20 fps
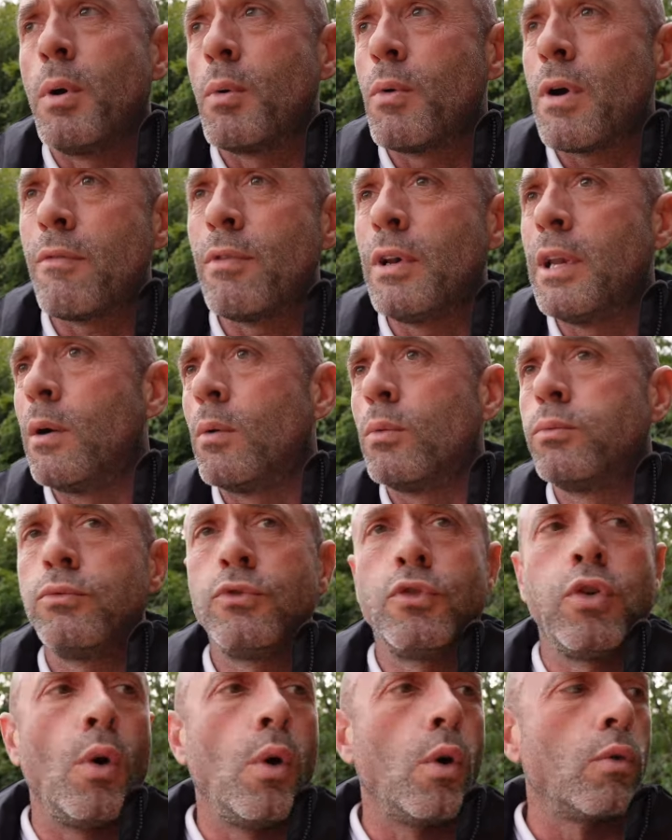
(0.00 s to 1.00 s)
But we'll have a little
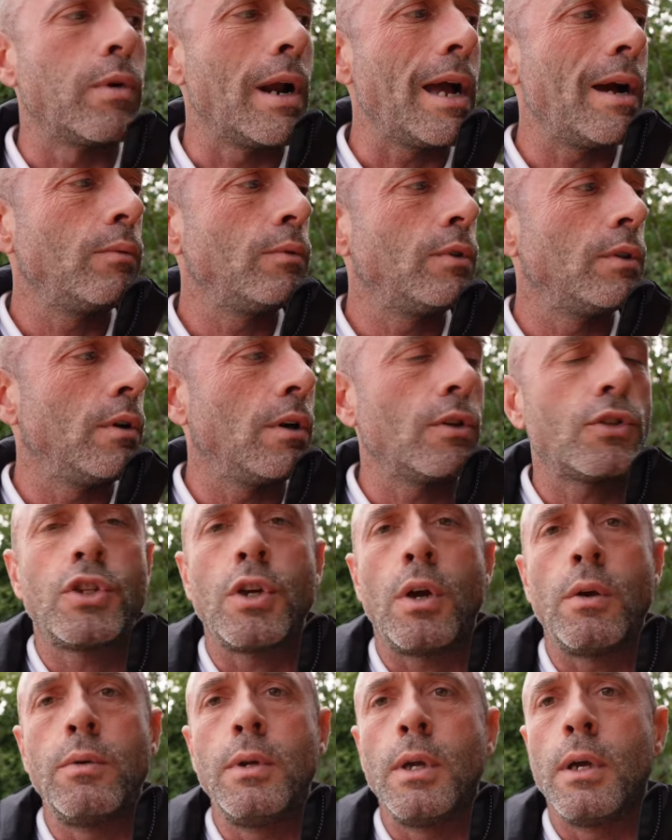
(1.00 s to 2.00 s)
tour round and I'll
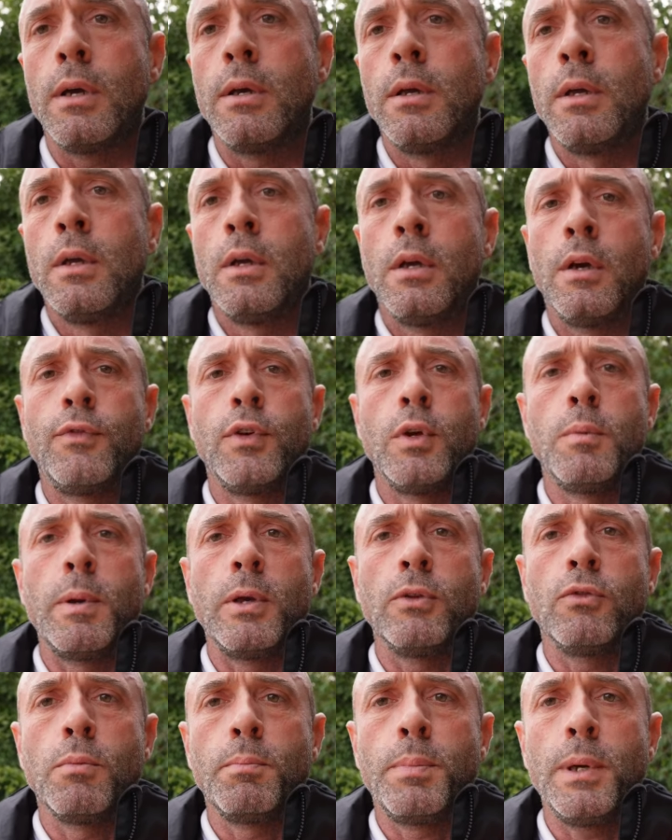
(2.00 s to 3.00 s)
show you a few
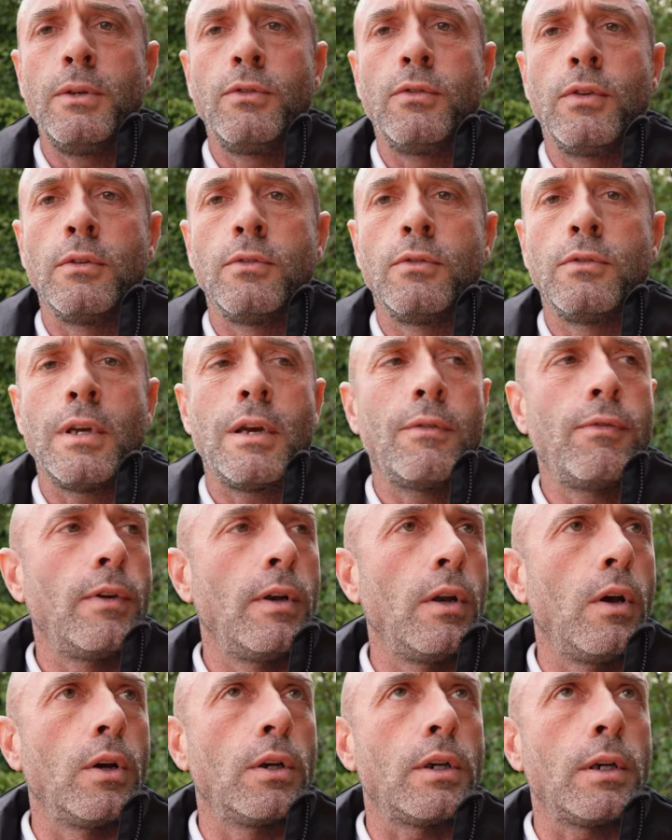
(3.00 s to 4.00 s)
bits and pieces, so have a
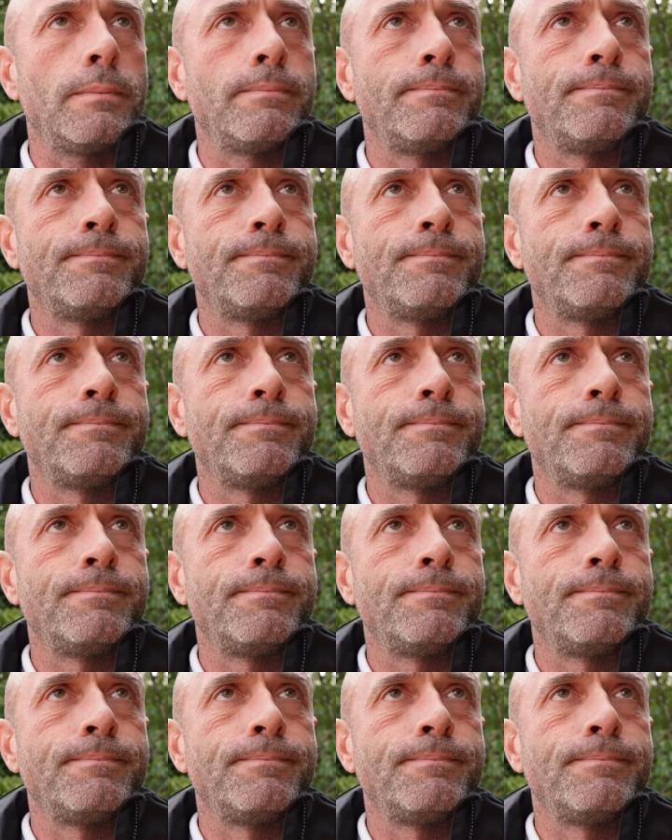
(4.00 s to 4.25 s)
look.